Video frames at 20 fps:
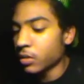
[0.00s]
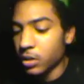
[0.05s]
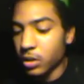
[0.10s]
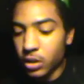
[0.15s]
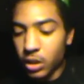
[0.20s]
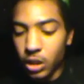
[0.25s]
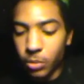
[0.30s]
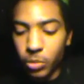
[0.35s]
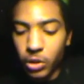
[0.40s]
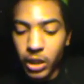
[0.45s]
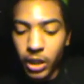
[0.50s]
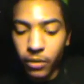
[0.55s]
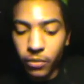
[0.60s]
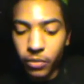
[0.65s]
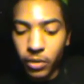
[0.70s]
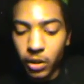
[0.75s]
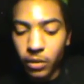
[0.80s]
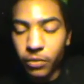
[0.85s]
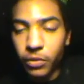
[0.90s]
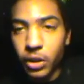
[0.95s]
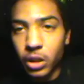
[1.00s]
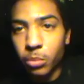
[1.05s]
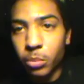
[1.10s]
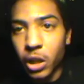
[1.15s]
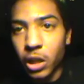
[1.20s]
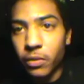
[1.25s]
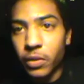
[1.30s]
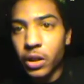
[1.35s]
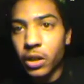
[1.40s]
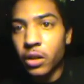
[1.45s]
keeping that front foot
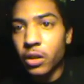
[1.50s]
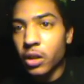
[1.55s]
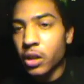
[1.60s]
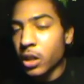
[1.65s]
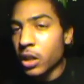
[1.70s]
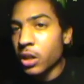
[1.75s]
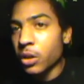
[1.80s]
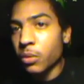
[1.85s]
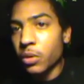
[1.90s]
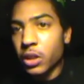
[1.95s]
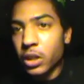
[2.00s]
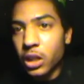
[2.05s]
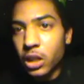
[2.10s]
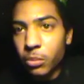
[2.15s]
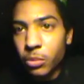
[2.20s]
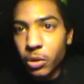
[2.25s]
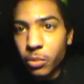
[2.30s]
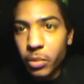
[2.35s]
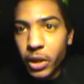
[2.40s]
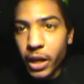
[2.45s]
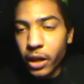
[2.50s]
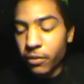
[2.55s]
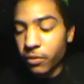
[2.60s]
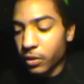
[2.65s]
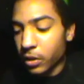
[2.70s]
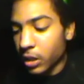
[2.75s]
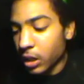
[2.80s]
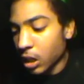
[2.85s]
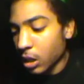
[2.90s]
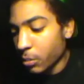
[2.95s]
above it. You want to keep your back
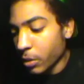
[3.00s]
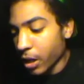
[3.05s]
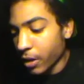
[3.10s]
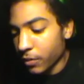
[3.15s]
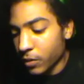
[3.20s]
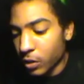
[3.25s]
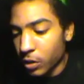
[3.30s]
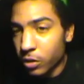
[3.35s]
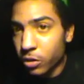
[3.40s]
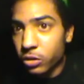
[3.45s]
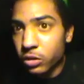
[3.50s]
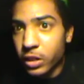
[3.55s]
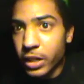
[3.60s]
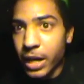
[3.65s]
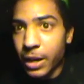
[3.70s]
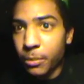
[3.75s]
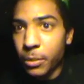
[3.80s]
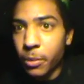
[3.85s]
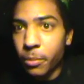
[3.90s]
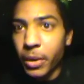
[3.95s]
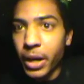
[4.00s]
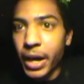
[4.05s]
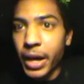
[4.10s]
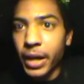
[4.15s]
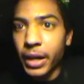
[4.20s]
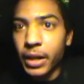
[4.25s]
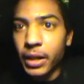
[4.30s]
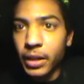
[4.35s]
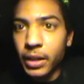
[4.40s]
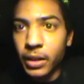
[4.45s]
foot up. After you snap it
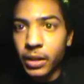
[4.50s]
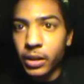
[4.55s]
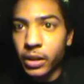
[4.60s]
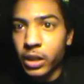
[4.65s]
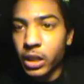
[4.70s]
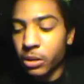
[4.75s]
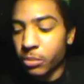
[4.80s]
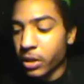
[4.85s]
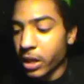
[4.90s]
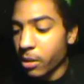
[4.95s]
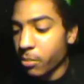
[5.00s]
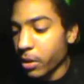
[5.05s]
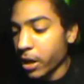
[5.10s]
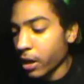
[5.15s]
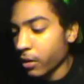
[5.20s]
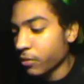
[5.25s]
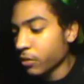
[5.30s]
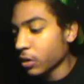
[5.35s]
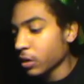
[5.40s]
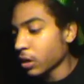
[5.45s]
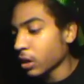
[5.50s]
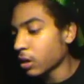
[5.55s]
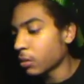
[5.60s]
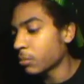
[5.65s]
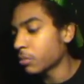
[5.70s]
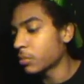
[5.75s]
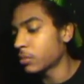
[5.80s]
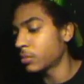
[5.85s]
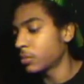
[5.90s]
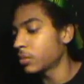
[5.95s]
back, keep that back foot
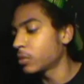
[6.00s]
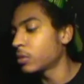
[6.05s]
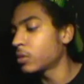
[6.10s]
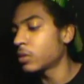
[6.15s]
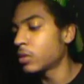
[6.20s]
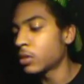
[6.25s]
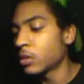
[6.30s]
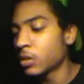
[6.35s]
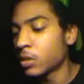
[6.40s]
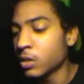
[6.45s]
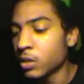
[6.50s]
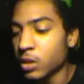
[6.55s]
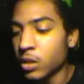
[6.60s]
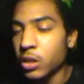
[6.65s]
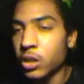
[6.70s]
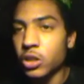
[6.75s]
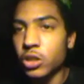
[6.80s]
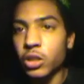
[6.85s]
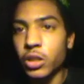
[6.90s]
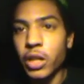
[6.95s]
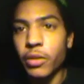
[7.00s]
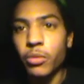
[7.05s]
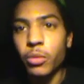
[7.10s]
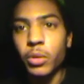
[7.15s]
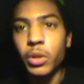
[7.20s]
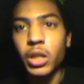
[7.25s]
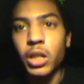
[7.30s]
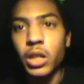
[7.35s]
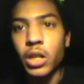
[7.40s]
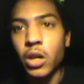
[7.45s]
up, because you never
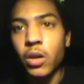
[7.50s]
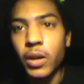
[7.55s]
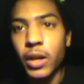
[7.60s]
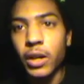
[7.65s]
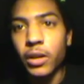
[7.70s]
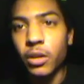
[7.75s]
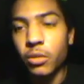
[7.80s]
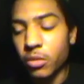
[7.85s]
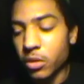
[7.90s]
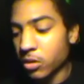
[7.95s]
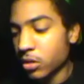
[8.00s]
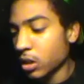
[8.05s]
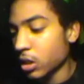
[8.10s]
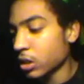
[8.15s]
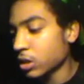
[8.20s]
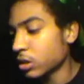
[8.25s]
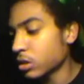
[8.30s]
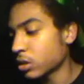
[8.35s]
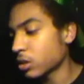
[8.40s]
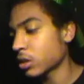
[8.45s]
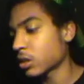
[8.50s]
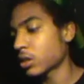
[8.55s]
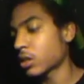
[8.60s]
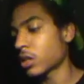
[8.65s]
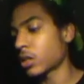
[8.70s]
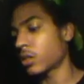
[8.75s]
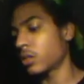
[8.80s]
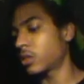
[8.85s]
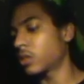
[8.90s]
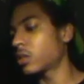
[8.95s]
really know how the rotation is going to
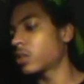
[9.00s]
go.